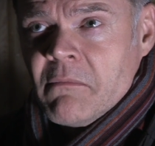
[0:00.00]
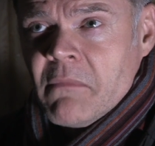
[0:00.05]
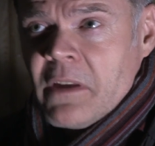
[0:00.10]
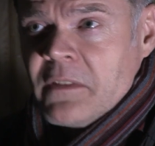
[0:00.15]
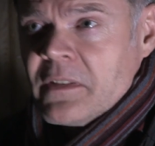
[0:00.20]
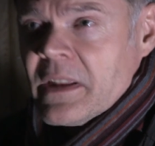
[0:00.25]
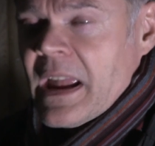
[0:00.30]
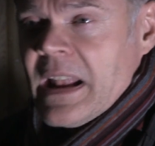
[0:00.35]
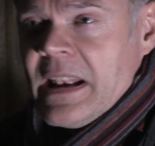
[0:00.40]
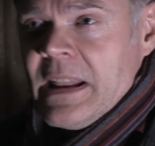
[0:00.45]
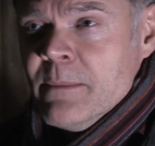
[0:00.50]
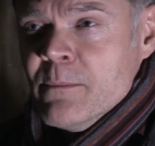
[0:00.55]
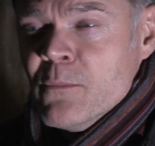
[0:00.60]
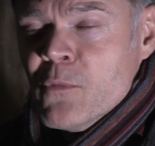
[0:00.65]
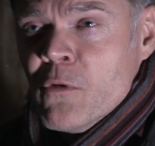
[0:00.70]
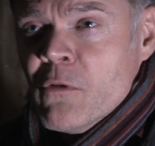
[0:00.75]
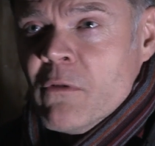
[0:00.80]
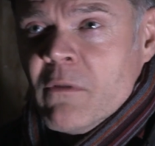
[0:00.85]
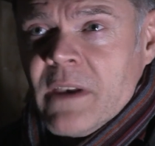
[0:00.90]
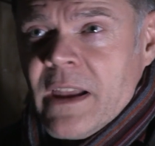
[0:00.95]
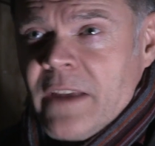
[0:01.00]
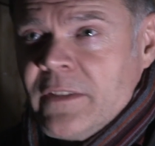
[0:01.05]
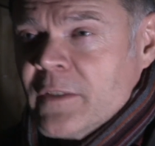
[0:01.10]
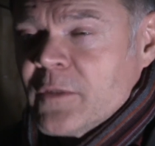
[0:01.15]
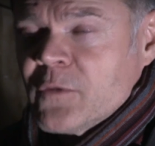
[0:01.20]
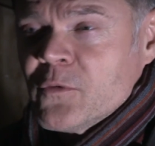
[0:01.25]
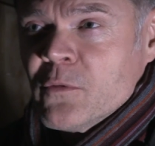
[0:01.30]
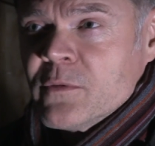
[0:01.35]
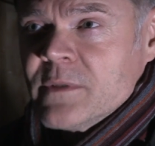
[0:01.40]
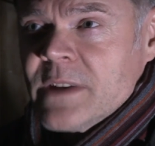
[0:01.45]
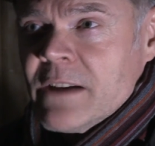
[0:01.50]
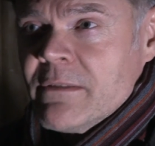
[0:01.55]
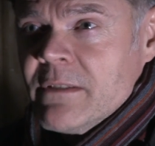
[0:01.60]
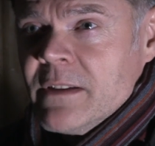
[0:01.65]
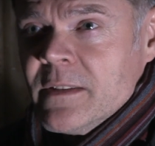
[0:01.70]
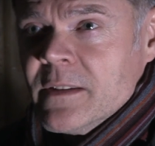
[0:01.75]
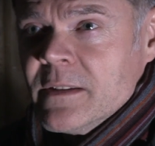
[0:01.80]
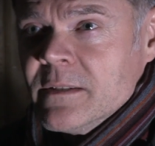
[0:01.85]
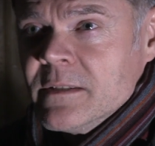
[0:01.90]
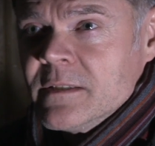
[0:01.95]
Is it any more or less
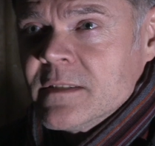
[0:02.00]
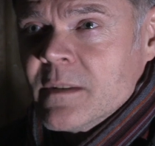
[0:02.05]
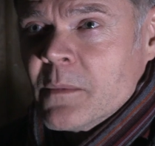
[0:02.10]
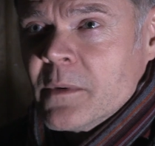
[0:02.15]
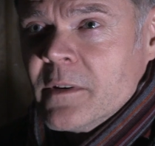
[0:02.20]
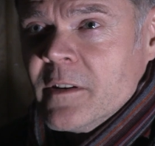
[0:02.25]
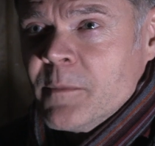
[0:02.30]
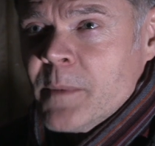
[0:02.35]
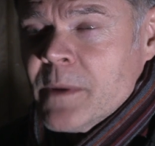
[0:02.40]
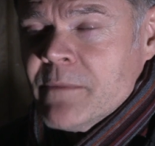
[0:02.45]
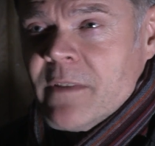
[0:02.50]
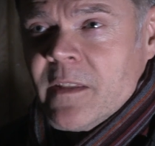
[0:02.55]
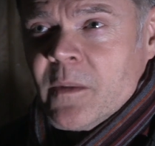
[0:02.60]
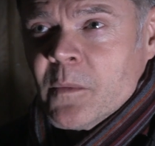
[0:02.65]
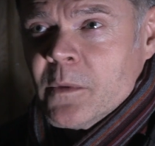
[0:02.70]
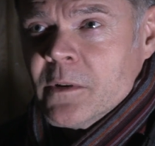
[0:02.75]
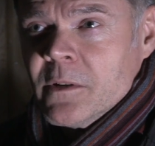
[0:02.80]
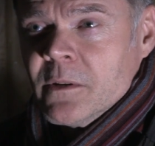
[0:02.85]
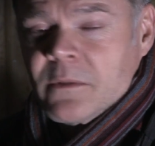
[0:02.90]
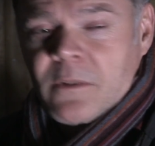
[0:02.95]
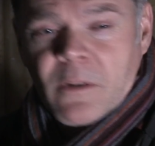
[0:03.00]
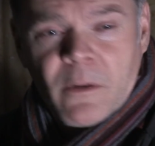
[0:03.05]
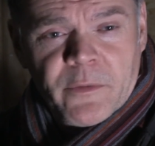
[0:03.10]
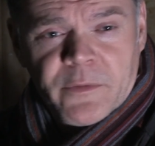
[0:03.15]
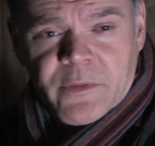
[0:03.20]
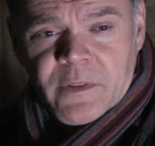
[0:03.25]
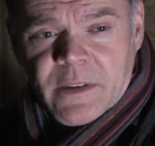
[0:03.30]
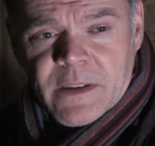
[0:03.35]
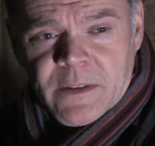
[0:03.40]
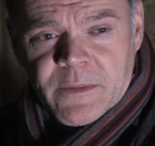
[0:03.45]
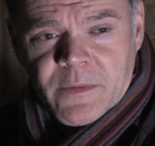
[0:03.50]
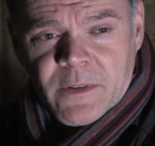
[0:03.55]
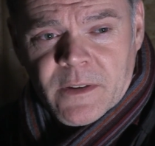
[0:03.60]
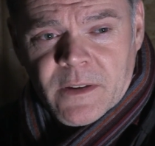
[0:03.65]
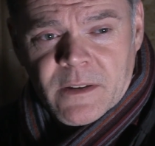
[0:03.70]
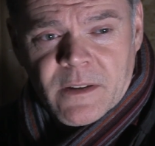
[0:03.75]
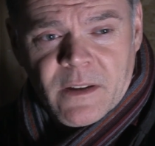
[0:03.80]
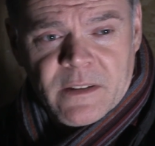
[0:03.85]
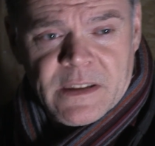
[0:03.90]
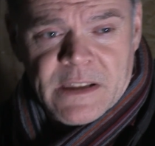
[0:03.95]
extraordinary than someone who's been around the world constantly
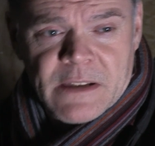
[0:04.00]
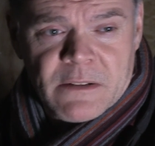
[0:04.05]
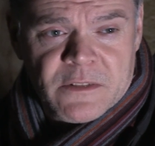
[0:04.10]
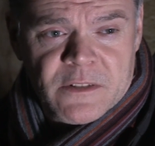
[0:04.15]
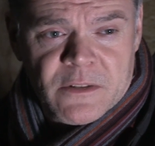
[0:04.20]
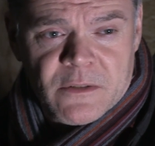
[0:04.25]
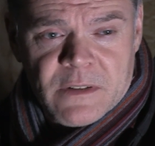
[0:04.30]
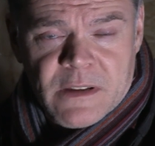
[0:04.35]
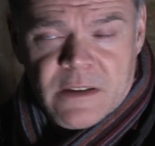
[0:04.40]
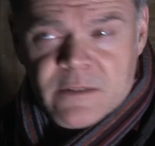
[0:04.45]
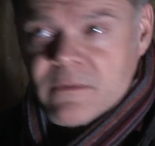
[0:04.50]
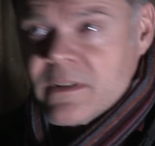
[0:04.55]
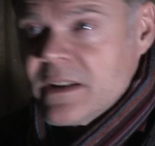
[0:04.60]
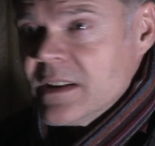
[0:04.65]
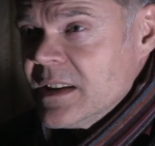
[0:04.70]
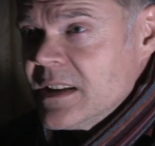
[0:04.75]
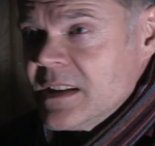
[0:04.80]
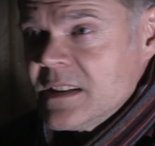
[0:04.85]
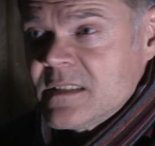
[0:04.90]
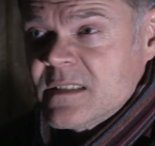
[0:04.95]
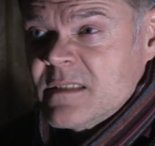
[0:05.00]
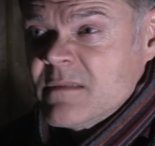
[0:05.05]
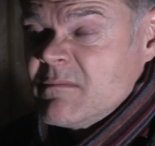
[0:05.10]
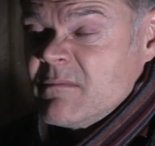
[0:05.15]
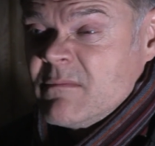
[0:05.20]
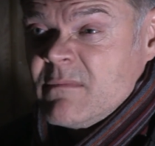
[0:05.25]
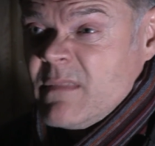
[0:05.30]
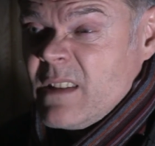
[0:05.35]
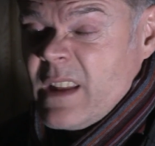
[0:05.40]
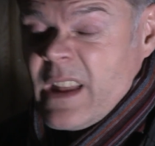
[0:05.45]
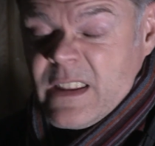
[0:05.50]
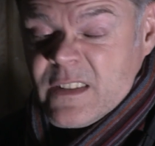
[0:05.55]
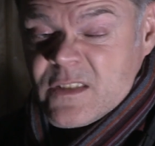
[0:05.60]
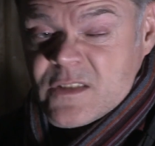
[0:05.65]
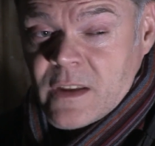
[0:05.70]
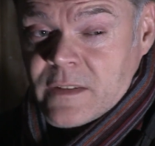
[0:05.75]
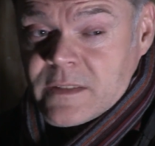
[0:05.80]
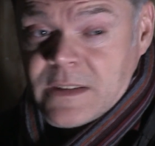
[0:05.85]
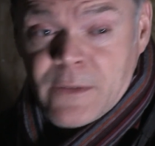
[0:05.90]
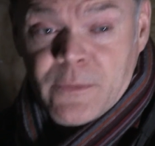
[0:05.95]
for a year or 2 years or 8 years? It's
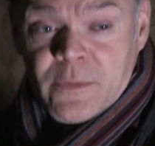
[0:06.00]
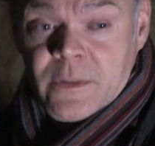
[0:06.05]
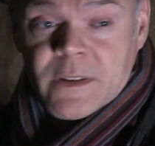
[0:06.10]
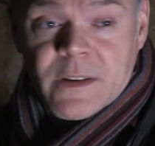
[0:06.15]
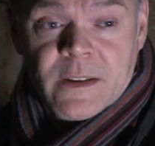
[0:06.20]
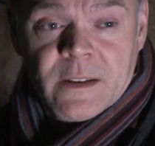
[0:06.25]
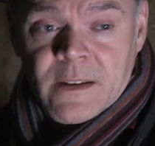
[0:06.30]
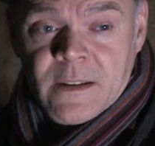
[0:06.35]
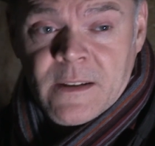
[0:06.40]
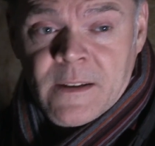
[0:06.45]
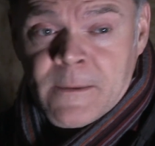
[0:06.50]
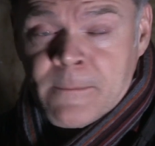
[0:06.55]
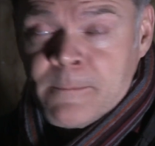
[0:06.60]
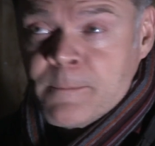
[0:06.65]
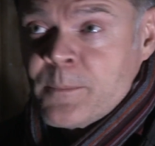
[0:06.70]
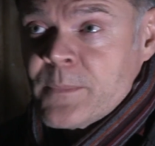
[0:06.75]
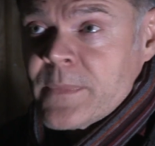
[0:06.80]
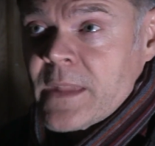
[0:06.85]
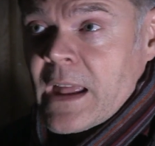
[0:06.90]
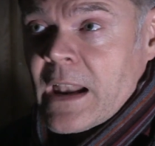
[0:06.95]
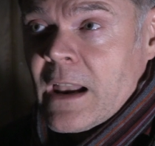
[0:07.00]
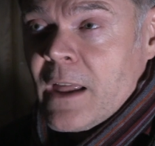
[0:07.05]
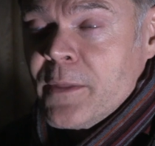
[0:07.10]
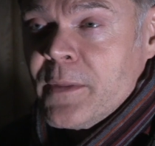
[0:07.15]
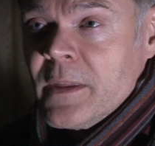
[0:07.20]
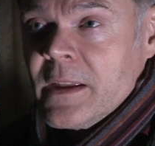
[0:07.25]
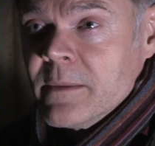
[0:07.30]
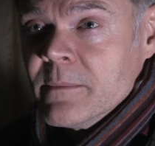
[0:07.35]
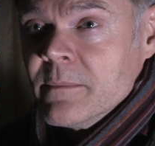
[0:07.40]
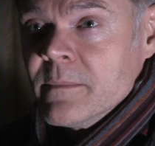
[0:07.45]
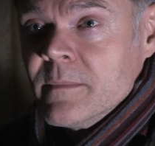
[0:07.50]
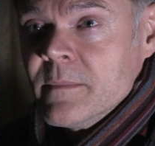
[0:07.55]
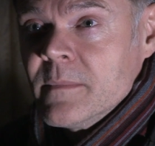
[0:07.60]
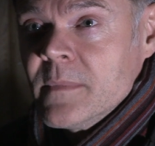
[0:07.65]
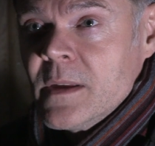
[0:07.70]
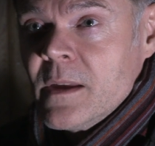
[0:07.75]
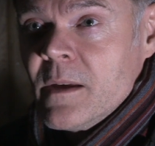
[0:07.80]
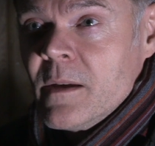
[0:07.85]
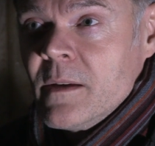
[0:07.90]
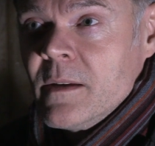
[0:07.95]
just different. And I think
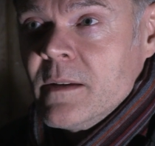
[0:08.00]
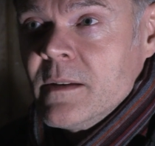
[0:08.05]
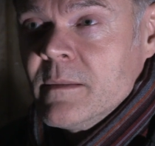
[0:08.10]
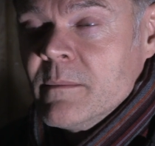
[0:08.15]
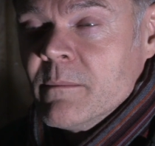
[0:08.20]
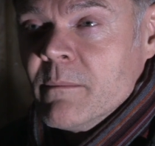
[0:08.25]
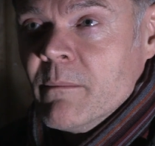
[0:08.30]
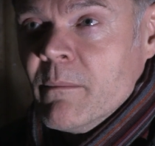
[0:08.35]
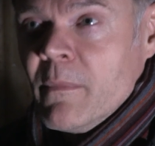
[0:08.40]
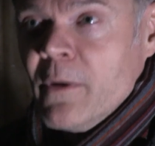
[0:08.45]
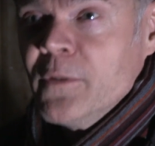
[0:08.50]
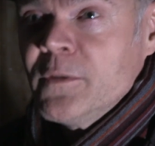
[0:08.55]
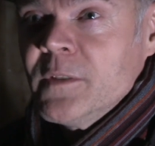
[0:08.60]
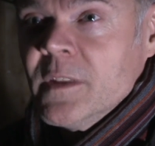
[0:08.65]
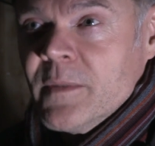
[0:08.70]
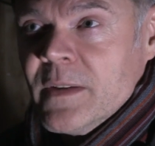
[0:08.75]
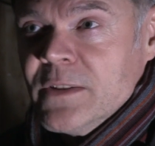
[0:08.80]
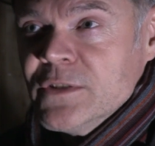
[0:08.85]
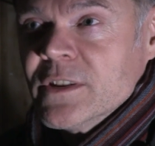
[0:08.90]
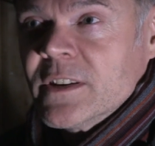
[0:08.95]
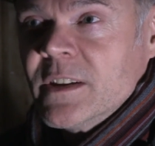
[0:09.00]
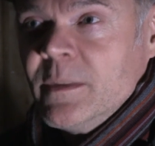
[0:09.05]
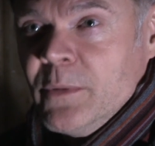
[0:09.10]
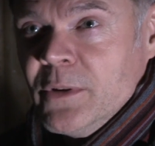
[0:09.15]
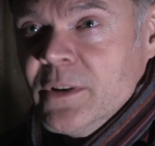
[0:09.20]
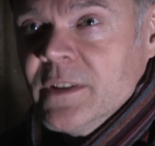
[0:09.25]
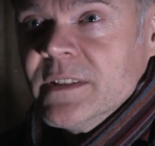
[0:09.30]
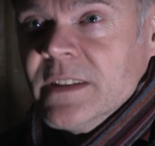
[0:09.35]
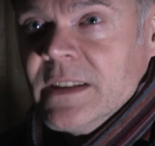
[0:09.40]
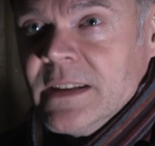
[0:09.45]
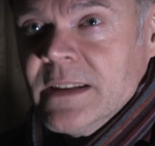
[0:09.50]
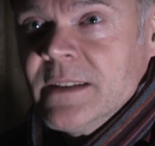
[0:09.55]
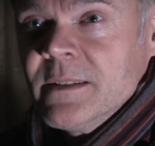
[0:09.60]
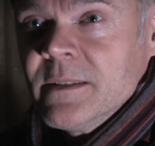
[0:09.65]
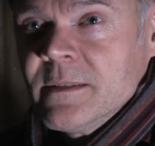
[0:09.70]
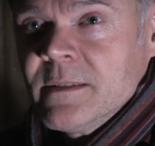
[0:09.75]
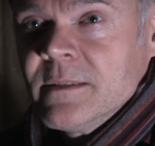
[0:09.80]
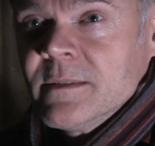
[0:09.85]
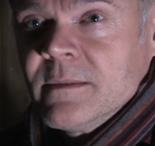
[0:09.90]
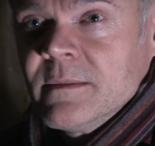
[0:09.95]
most of the adventure community
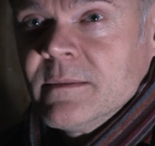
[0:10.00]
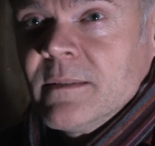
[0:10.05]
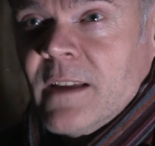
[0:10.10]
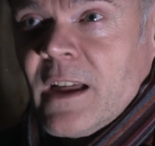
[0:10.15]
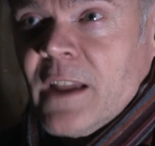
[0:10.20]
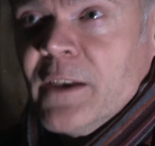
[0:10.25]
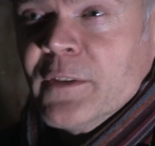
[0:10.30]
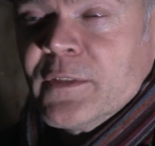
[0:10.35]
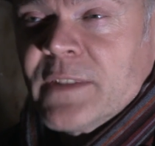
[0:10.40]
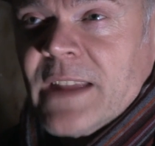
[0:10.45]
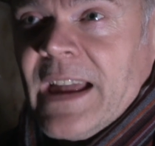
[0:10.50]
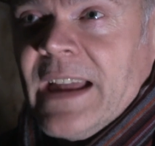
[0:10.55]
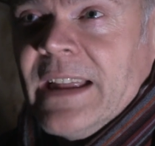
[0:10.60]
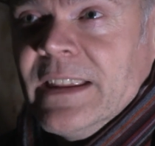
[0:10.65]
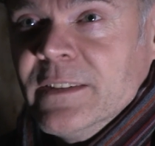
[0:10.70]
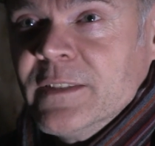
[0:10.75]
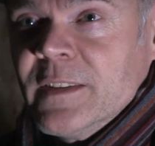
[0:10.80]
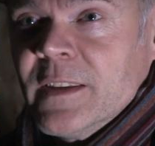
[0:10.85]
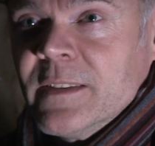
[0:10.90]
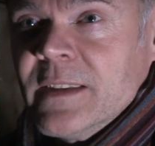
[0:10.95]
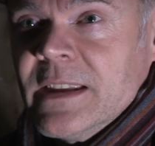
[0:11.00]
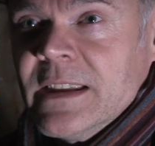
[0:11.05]
understands that